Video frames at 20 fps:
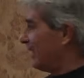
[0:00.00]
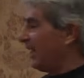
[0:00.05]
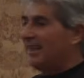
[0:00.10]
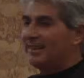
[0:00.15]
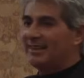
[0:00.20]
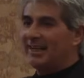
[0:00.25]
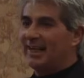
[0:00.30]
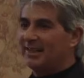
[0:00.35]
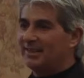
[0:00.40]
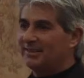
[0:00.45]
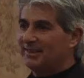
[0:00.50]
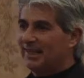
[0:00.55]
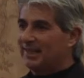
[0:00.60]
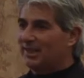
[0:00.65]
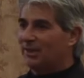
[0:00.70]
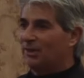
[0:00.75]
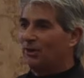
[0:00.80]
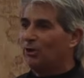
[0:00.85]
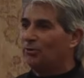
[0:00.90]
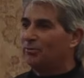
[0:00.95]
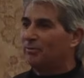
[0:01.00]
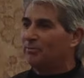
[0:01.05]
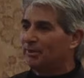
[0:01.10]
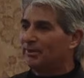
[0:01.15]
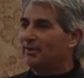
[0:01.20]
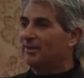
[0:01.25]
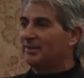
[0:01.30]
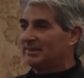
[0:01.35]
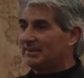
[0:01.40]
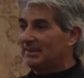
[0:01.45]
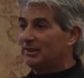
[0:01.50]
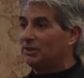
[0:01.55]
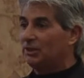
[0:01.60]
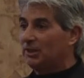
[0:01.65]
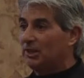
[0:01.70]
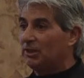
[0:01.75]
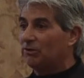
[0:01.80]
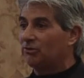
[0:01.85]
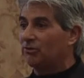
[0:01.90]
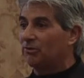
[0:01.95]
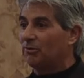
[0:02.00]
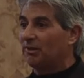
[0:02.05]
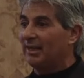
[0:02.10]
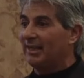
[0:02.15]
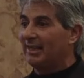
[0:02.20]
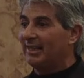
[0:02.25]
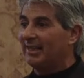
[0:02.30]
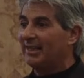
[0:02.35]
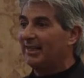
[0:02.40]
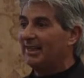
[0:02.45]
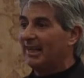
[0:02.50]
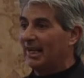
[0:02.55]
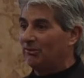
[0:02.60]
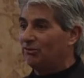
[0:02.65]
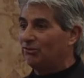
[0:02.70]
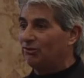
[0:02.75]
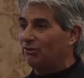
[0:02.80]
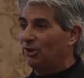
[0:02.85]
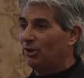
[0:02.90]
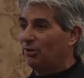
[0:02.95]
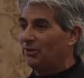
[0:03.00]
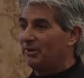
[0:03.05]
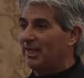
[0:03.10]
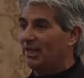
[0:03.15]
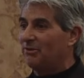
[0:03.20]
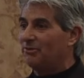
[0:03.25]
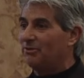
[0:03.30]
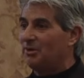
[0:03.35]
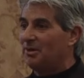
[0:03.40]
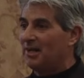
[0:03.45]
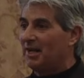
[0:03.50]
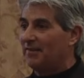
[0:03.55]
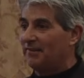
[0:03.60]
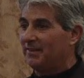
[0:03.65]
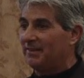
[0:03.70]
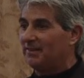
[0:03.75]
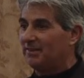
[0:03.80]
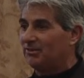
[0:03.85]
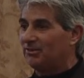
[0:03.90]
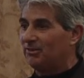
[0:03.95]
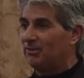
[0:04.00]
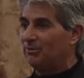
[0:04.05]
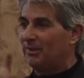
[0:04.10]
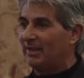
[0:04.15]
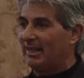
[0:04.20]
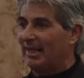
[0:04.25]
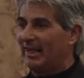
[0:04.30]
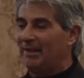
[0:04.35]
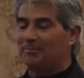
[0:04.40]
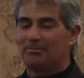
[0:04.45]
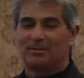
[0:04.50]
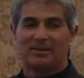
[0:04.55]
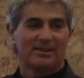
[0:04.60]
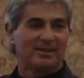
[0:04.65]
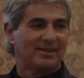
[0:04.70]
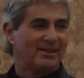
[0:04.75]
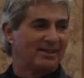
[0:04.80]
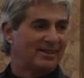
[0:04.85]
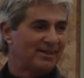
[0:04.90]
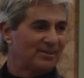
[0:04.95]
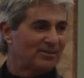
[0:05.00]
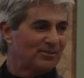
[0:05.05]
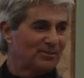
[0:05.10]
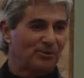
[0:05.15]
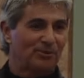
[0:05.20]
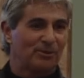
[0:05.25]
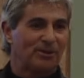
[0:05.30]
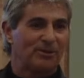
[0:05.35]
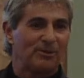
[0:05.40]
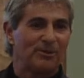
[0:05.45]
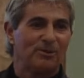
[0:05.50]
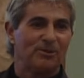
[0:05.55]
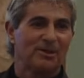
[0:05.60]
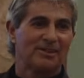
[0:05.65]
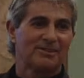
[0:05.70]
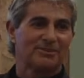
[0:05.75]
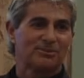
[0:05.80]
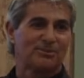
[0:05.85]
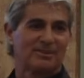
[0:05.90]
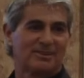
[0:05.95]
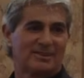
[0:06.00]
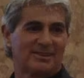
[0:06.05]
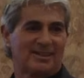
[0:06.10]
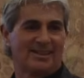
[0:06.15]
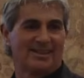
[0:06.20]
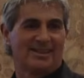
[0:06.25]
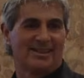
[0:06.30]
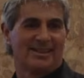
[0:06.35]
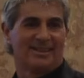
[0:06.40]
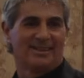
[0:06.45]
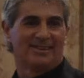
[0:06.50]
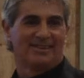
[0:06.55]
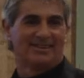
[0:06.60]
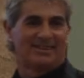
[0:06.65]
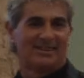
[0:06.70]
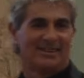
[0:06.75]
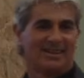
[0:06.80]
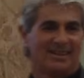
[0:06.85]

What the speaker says: take that and take it home and put on a 60-inch screen and slow it down to nothing to see what happened. So who else wants to take a guess?